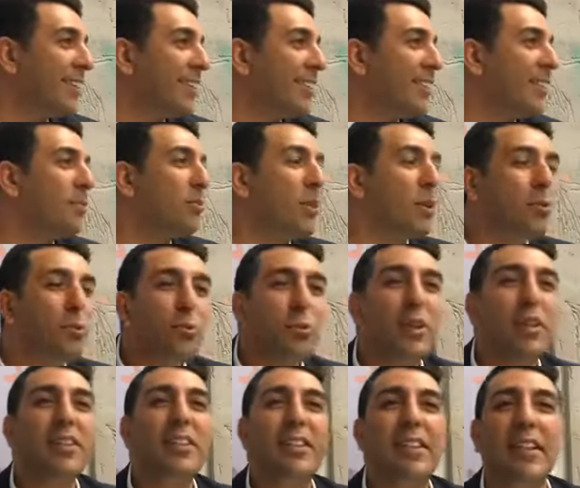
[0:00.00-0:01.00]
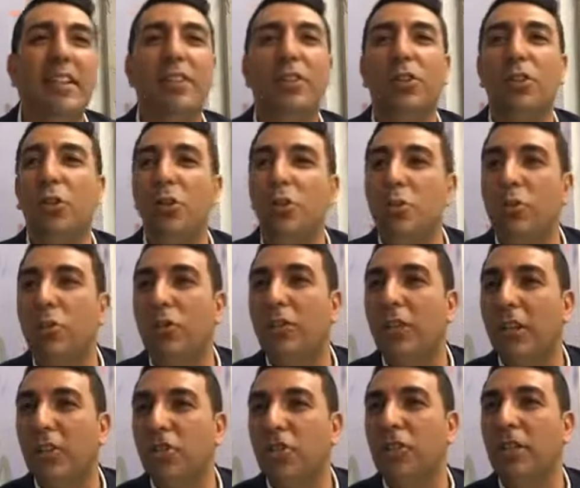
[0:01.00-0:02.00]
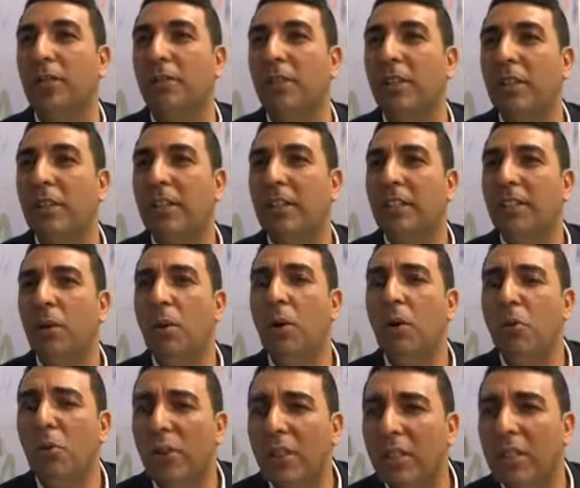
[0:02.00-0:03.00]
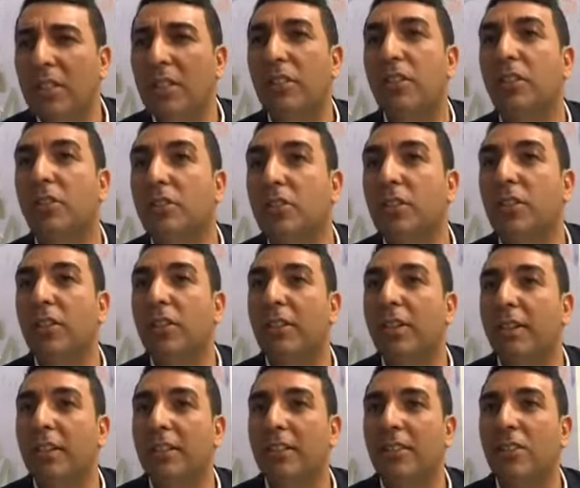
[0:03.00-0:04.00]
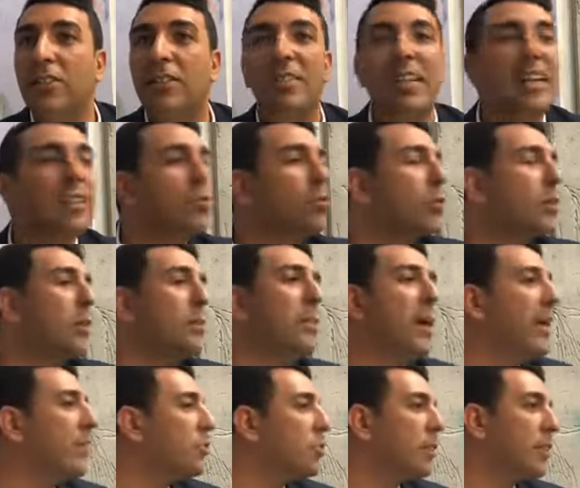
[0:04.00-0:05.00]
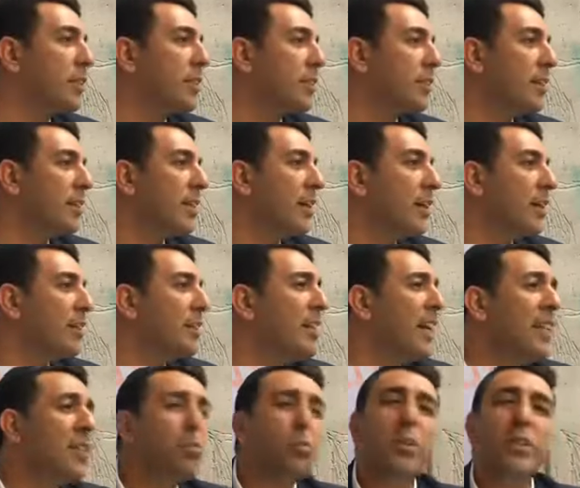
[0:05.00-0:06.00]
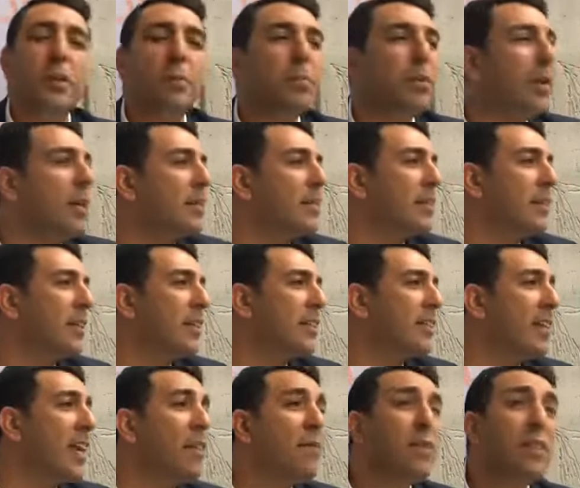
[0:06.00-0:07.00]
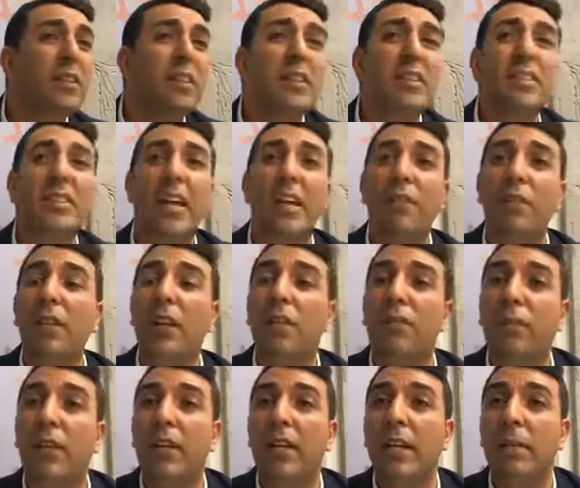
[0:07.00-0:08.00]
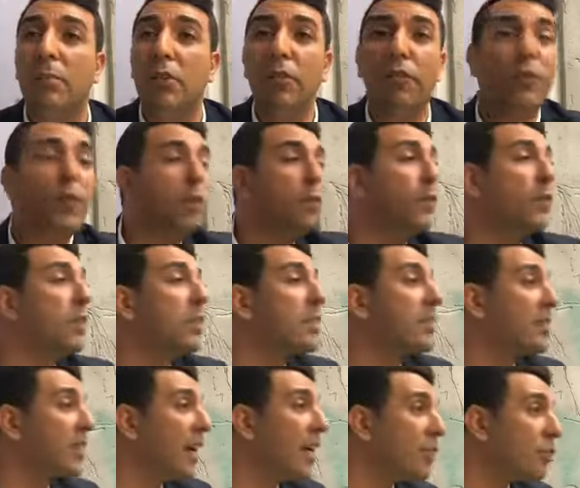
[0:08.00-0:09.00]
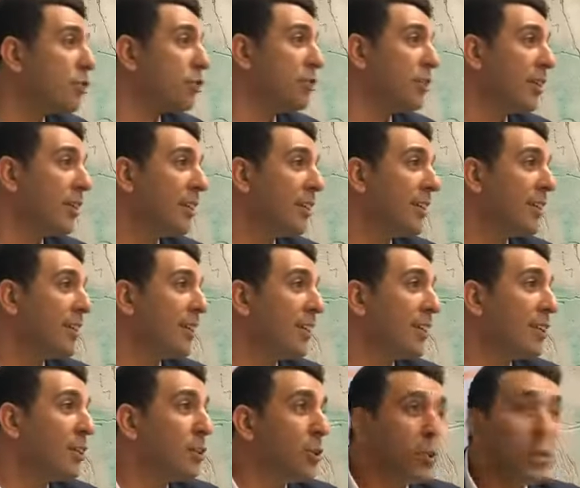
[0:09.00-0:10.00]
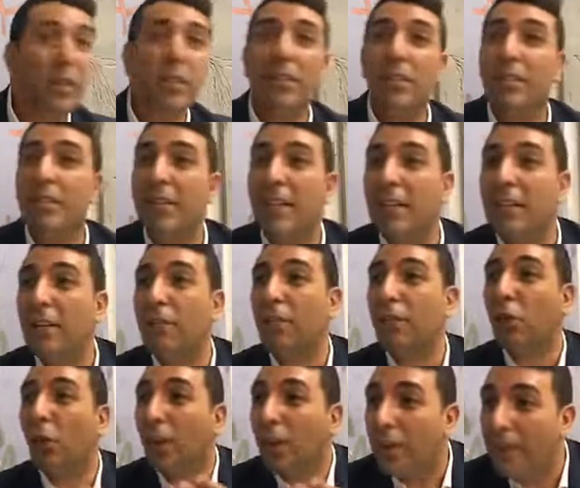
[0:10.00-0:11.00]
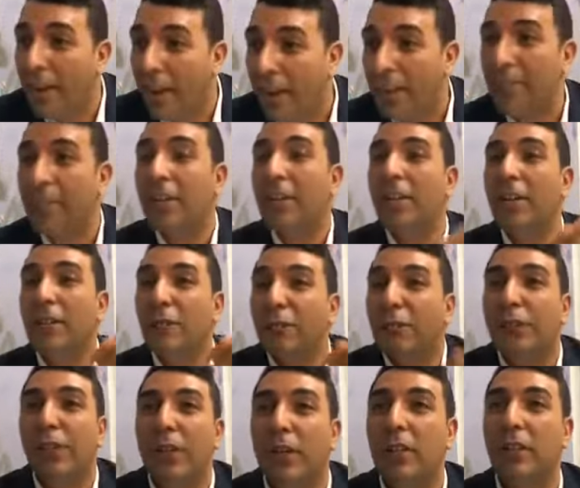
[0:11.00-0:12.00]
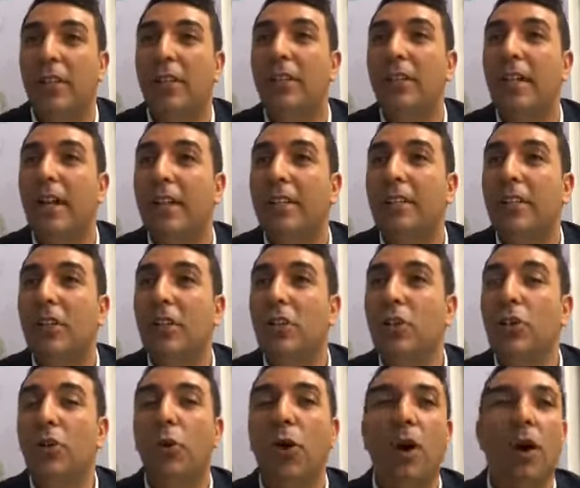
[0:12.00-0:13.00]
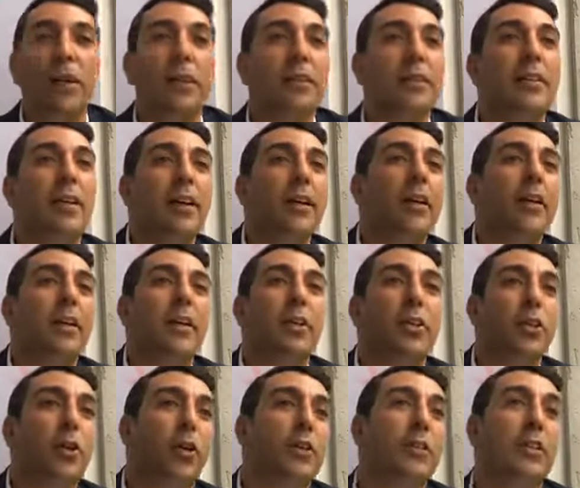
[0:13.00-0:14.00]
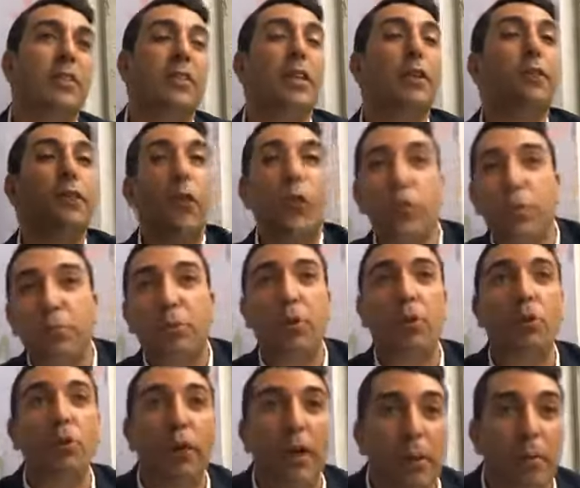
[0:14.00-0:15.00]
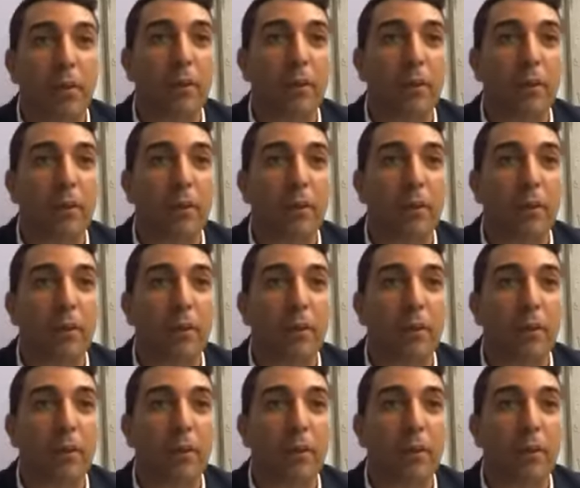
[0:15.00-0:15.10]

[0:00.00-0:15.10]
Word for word: That we really get closer to Hashem. That we really start to connect. Because that's where the magic is. That's where the blessing is. Everything is hevel havalim. You fell for the sketch. You don't understand. If you are not feeling that, you are in the, you are on the default program.